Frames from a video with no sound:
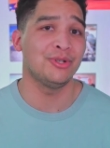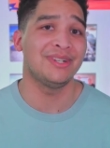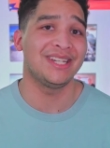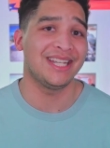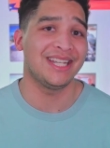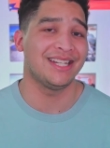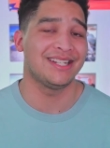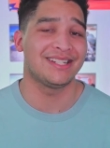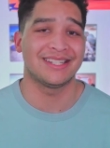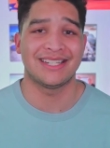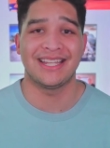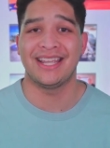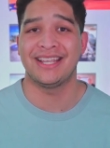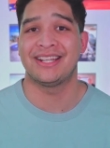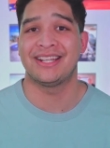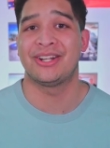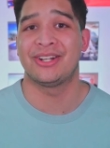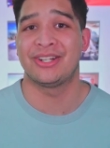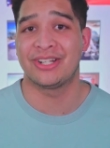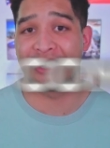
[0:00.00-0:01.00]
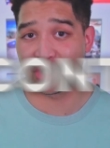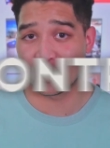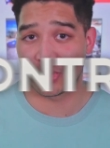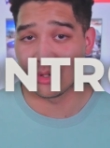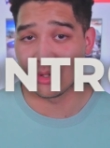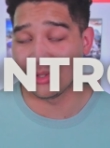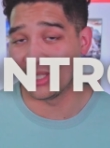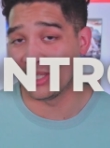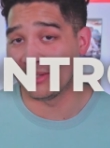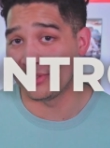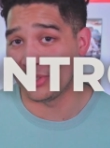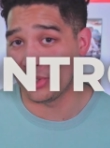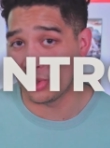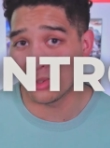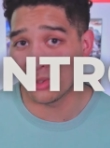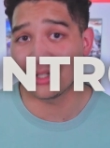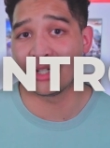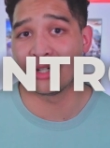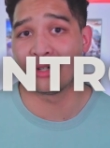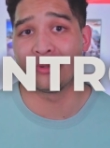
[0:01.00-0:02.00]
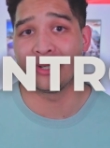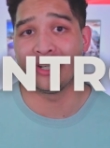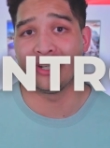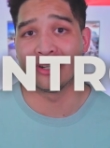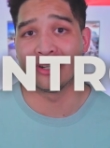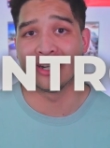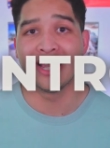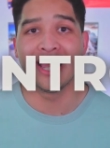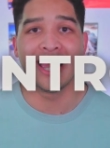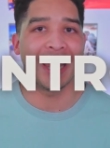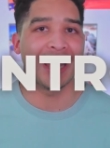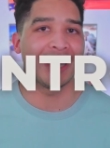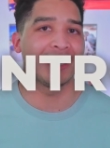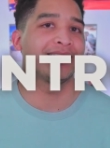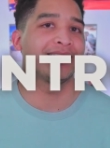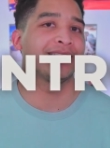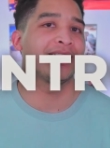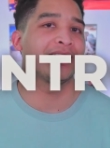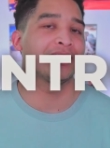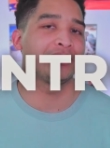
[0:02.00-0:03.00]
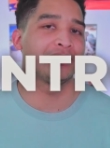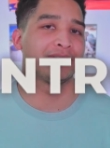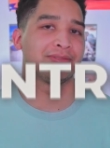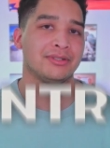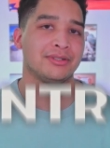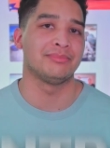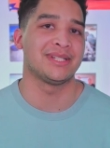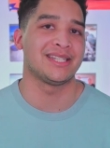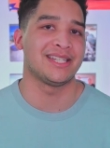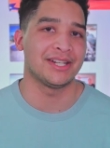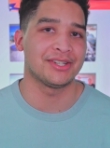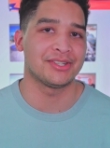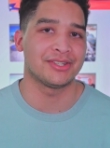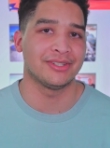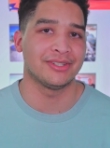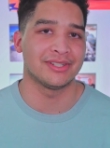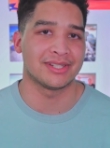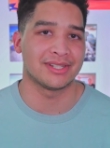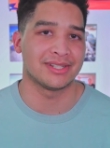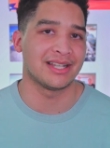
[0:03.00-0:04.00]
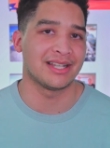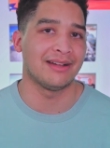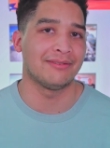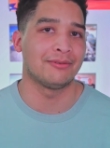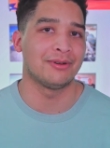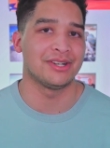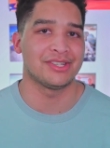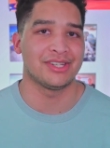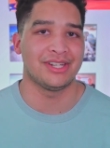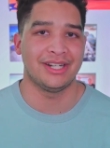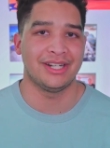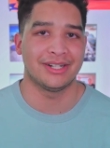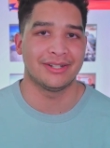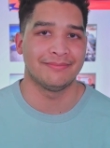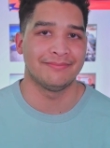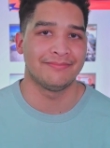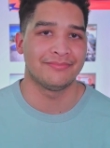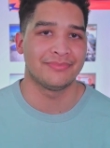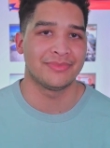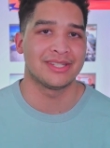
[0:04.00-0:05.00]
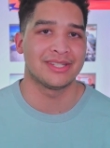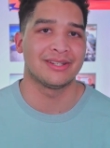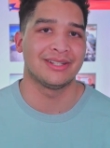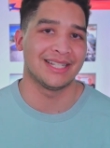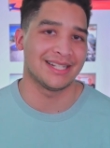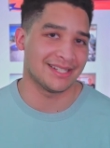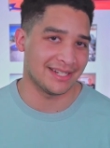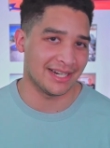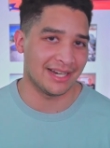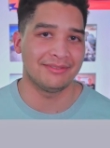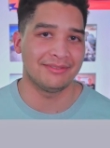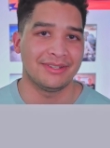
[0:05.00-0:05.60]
need to take control of your career and unlock your full potential as a software engineer. So let's dive